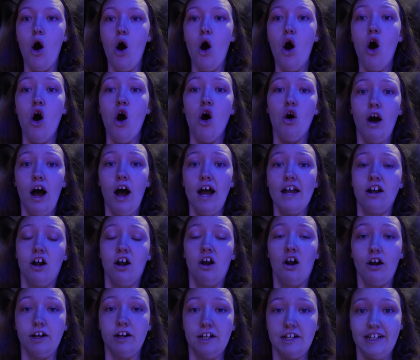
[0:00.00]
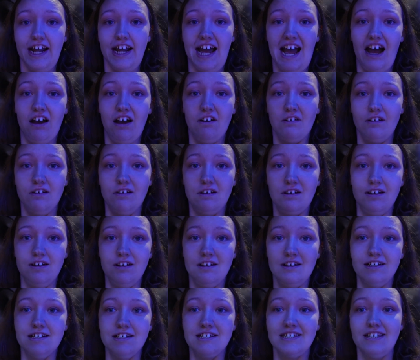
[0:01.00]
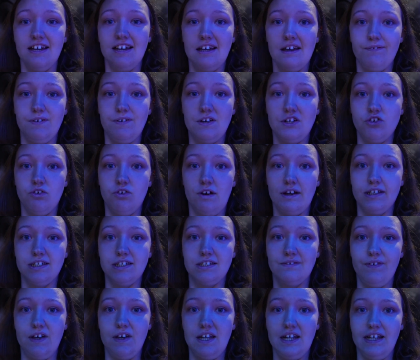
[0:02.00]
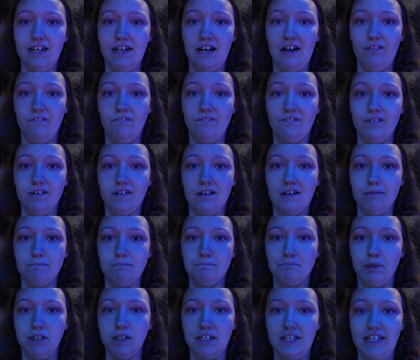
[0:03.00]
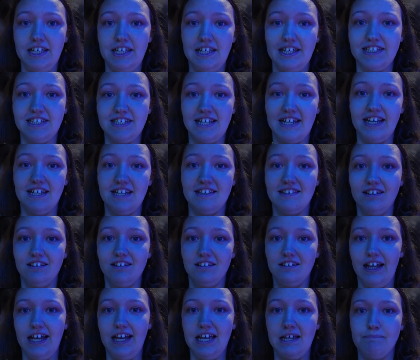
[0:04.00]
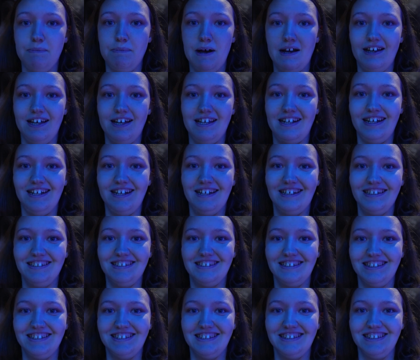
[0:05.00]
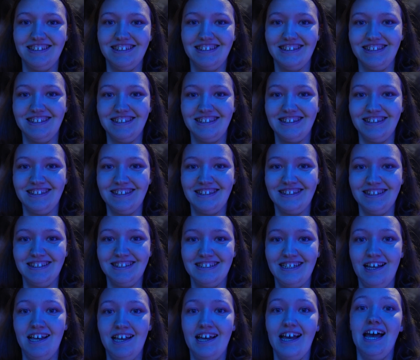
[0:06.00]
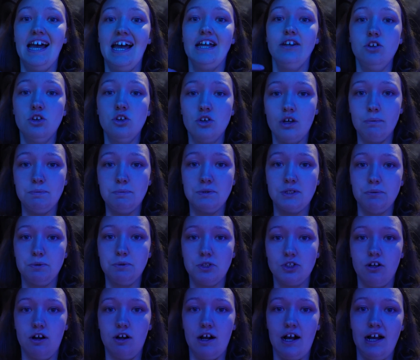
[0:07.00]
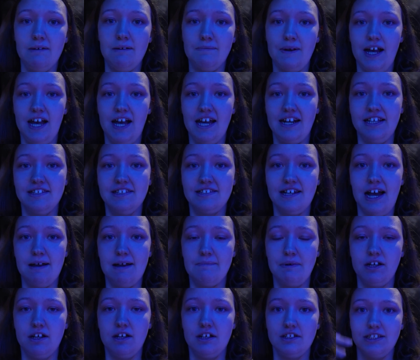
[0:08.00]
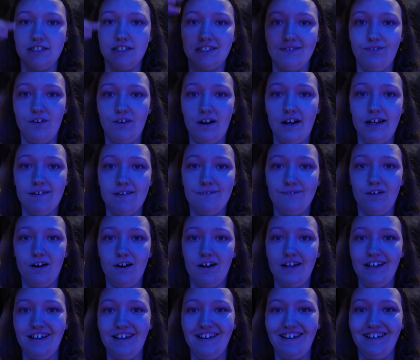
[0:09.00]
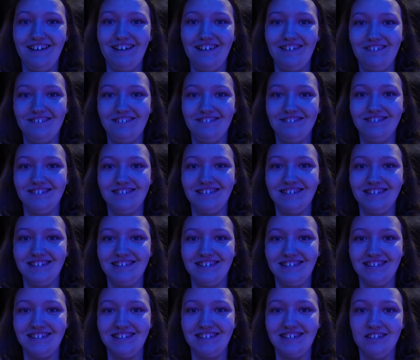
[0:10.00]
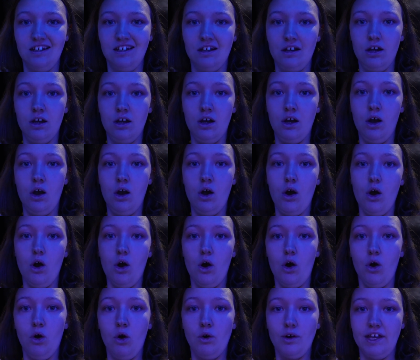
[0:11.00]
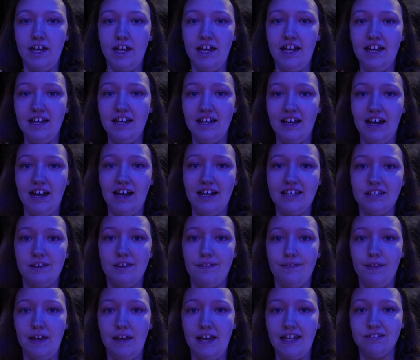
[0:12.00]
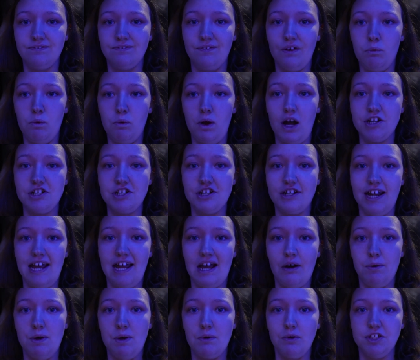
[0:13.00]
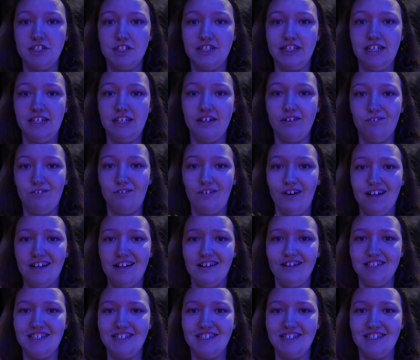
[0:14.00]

Oh, I heard it now. So if you enjoy this video, please hit the like button. And you could subscribe anytime because it's free for you. Okay guys, thanks for watching and we will see you real